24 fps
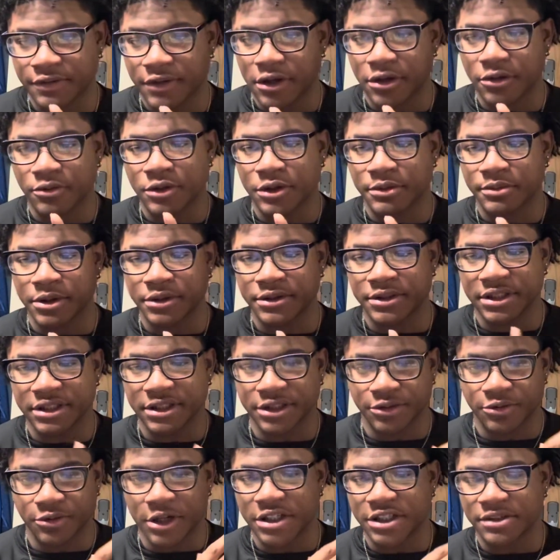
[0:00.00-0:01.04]
all, the real protein
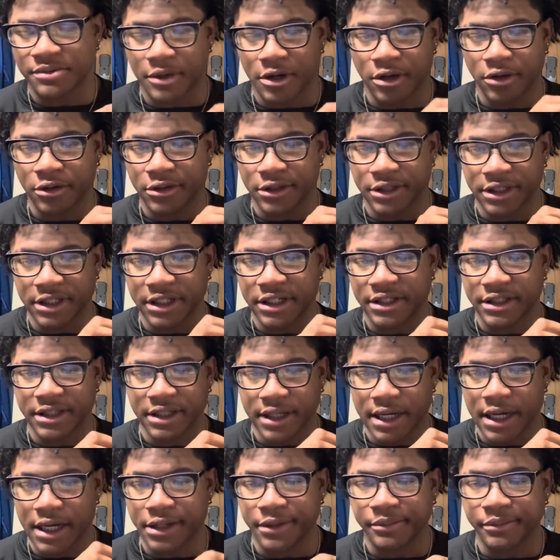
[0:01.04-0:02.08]
is way smaller than
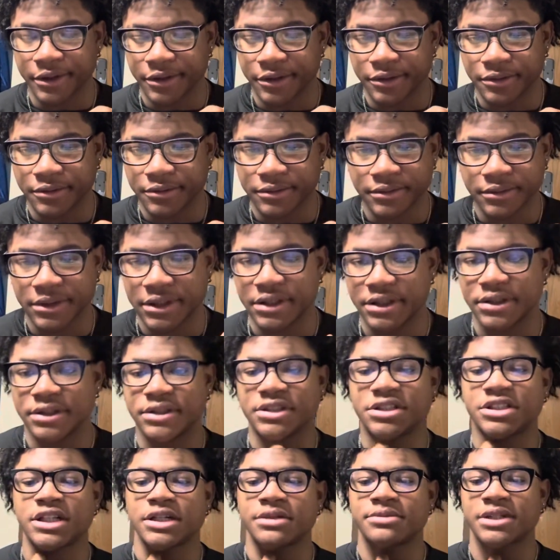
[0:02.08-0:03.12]
anything I could build. And the
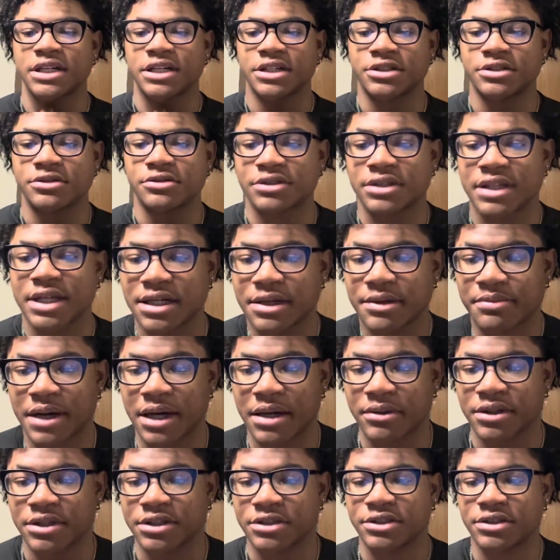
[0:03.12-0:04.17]
shapes I use, like the
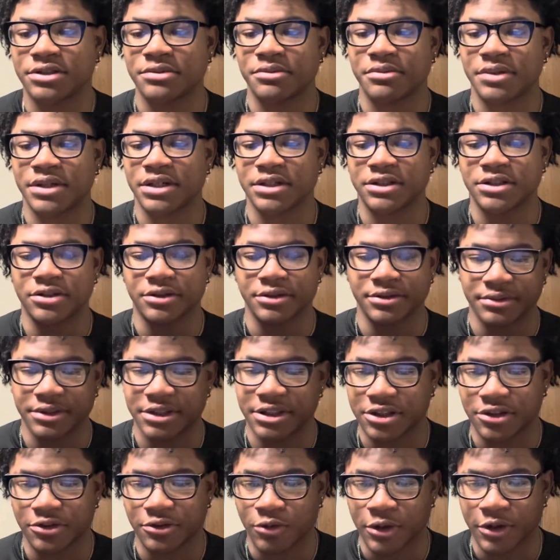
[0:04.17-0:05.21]
pipe cleaners and beads, are
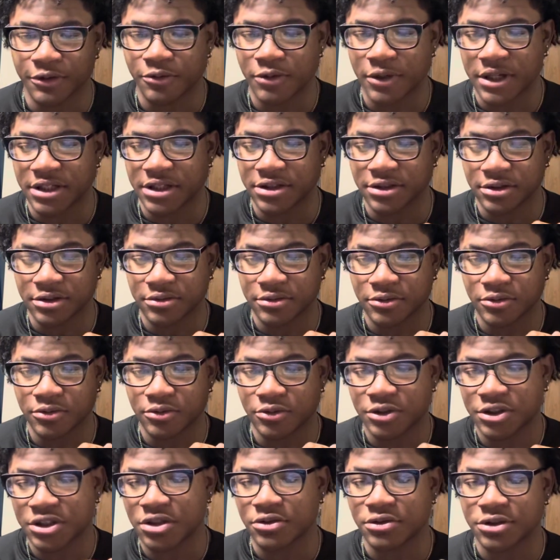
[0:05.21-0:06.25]
just a rough way to
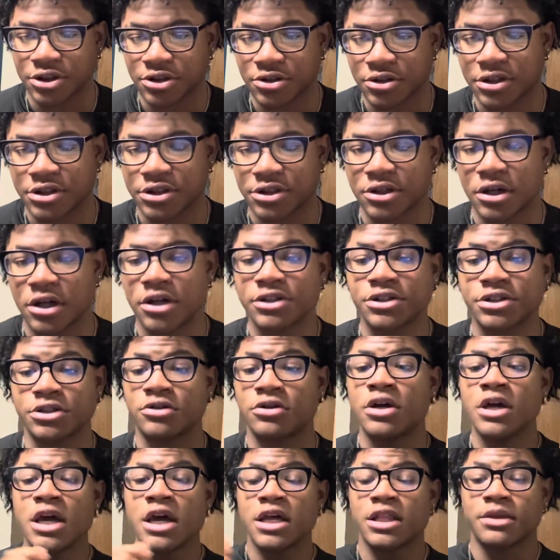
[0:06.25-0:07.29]
show the structure.
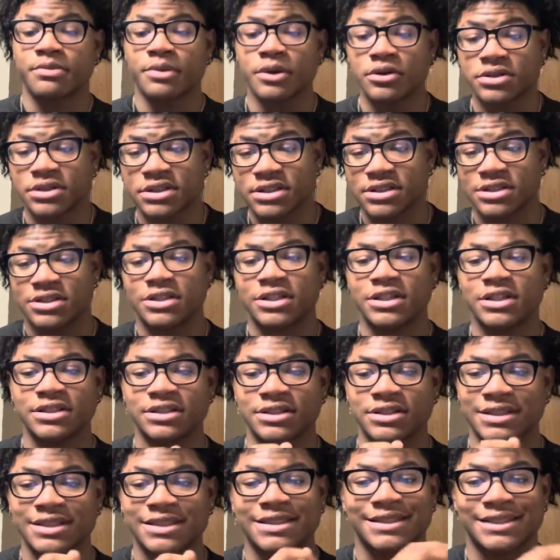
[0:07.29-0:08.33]
Also, the protein
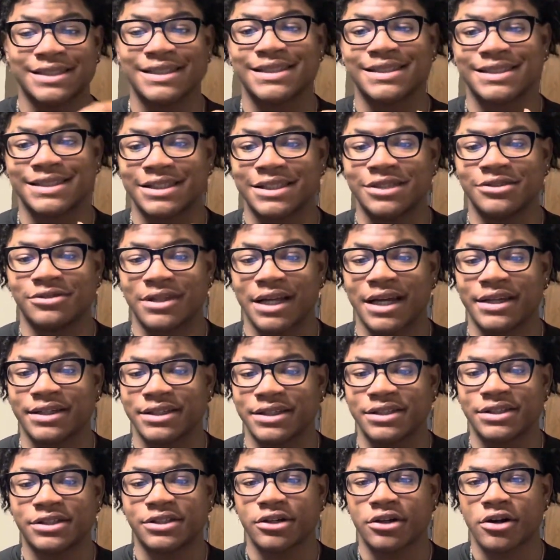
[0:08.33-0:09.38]
doesn't just sit still like
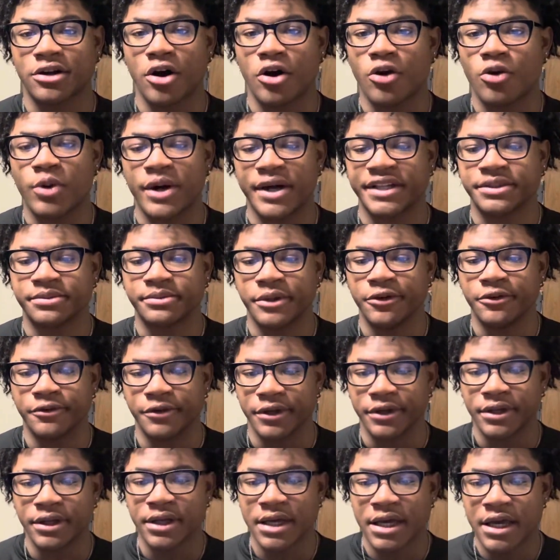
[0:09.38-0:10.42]
this. They're always
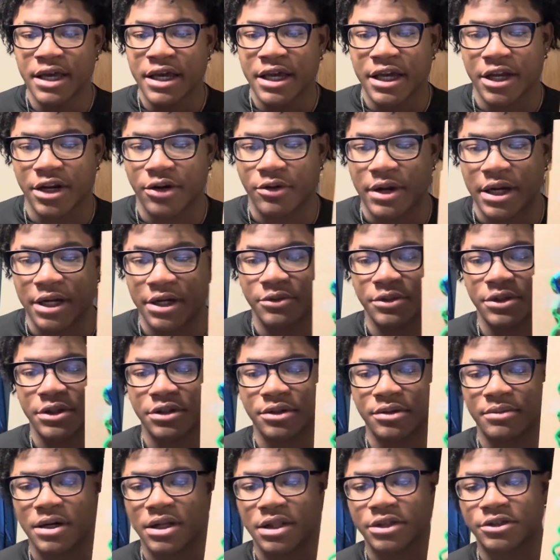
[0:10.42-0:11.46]
moving, interacting with
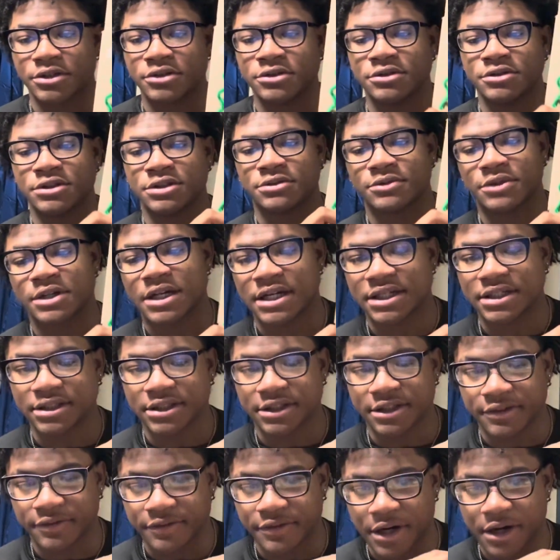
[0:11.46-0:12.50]
other molecules and reacting
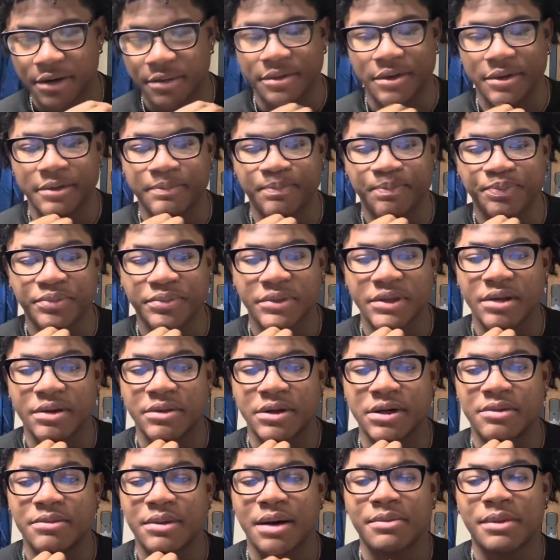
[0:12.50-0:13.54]
to the environment.
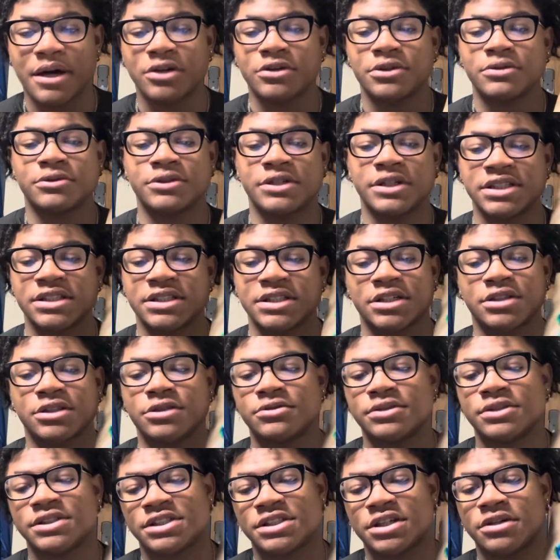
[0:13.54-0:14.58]
But my model doesn't
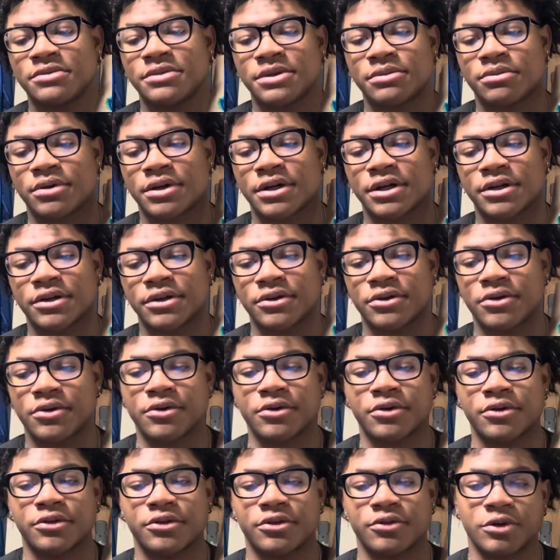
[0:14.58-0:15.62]
include the cell membrane
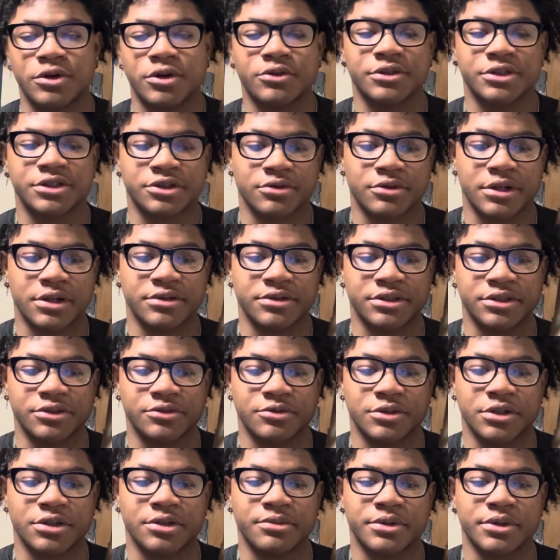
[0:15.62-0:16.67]
or the watery surroundings
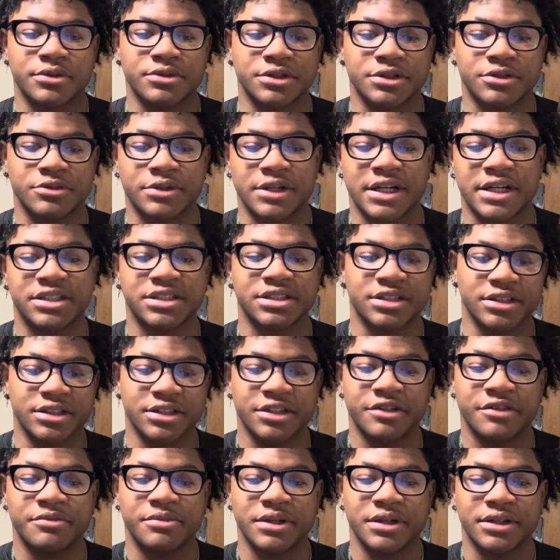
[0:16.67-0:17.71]
where the protein would actually
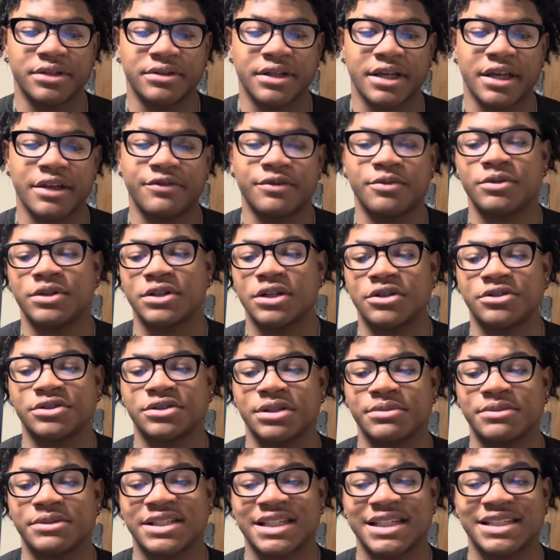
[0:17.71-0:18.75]
live. But even with those
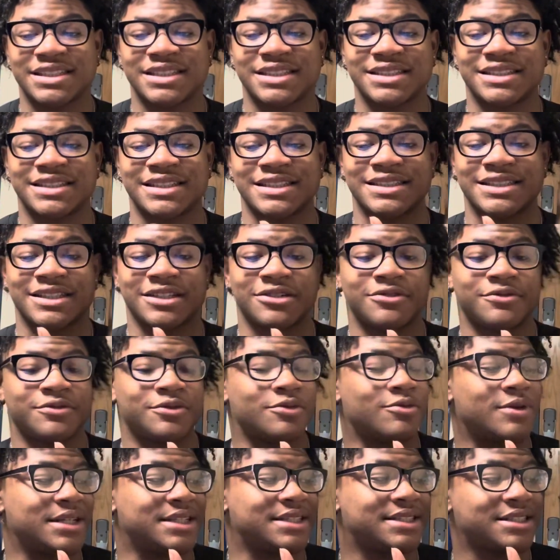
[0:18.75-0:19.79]
limitations, it's a
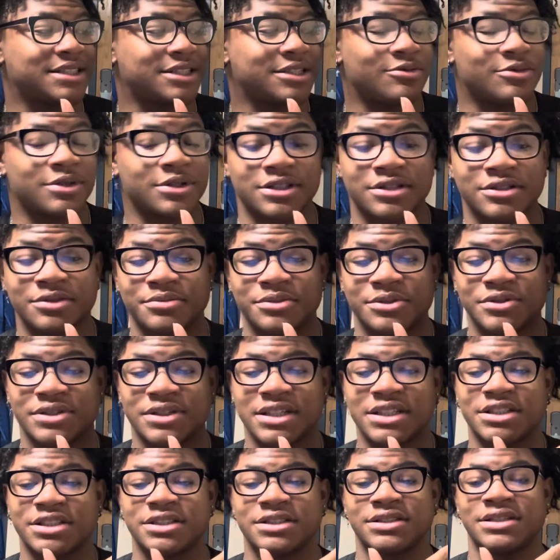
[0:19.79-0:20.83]
helpful way to see where the
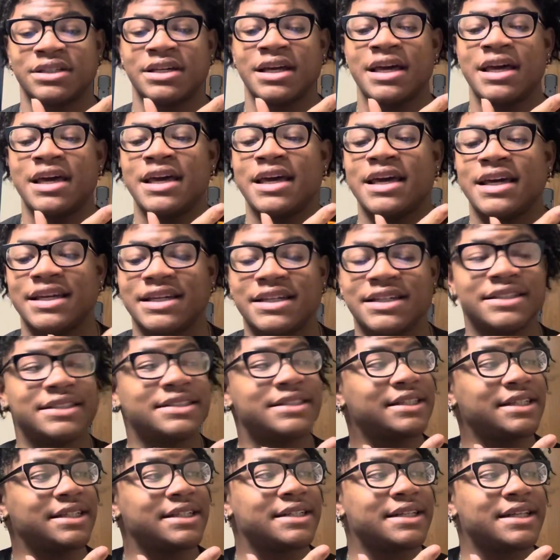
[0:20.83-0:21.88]
mutation
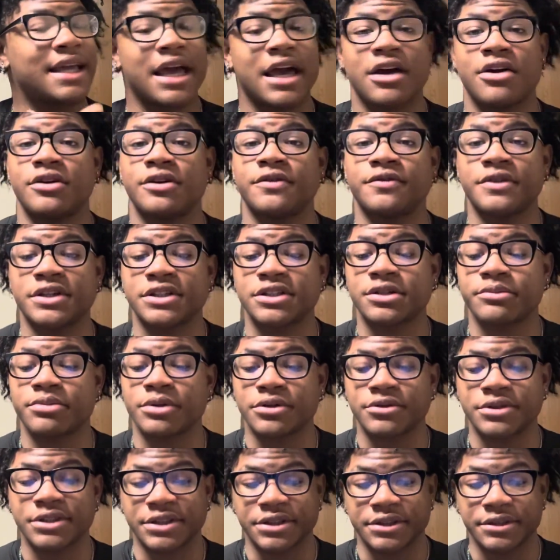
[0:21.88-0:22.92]
is and how it affects the
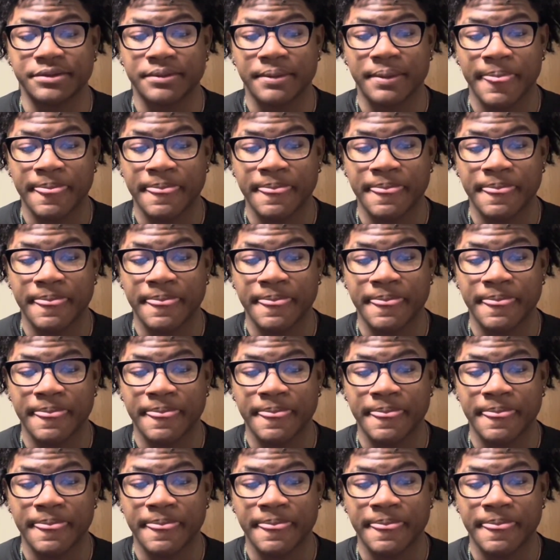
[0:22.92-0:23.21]
protein.